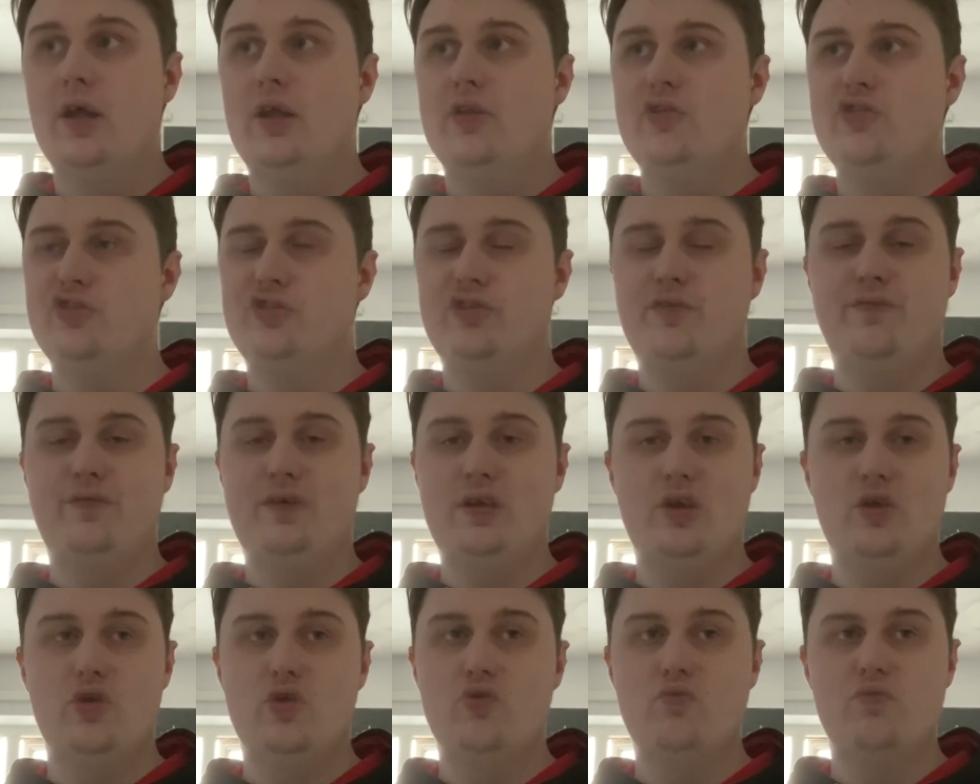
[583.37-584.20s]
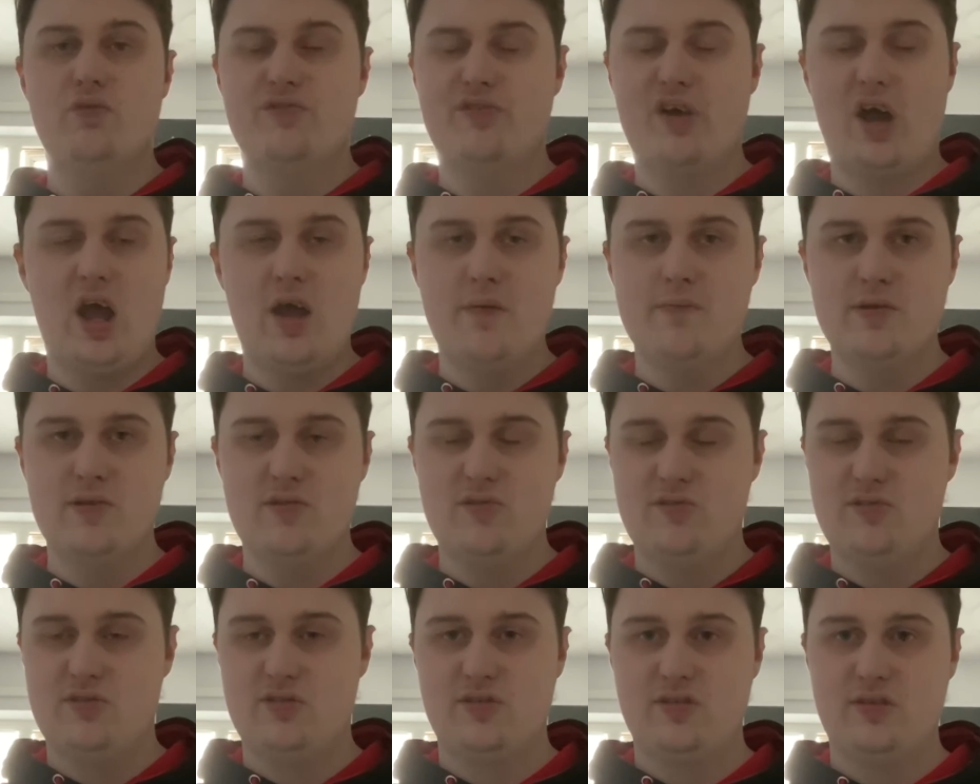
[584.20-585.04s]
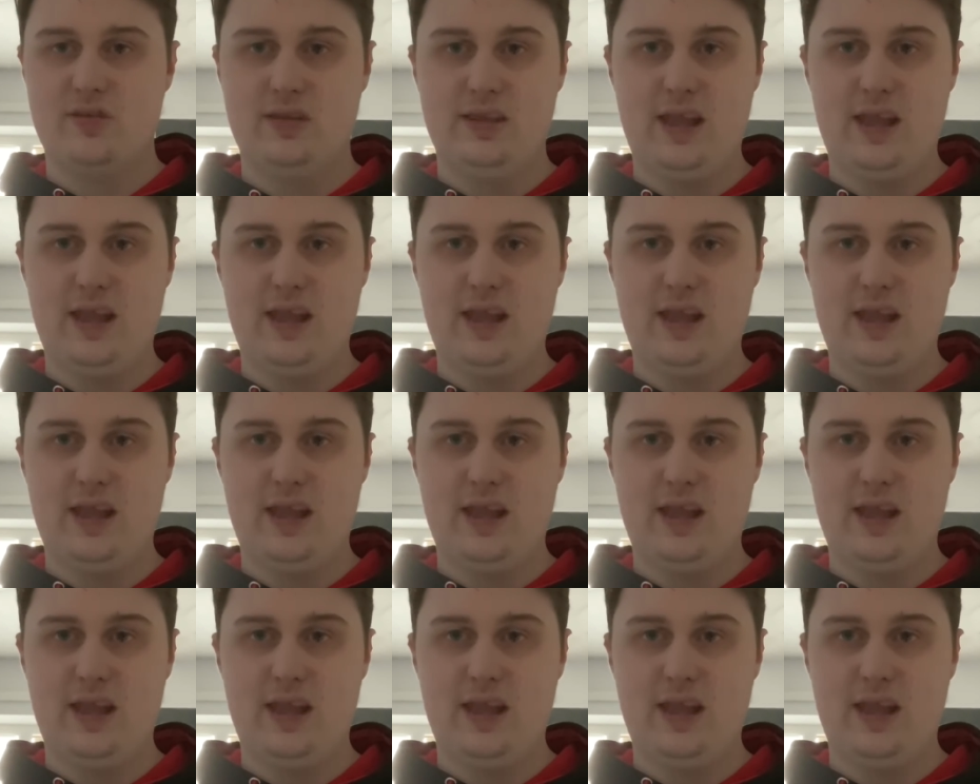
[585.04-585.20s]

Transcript: Just a few retirements.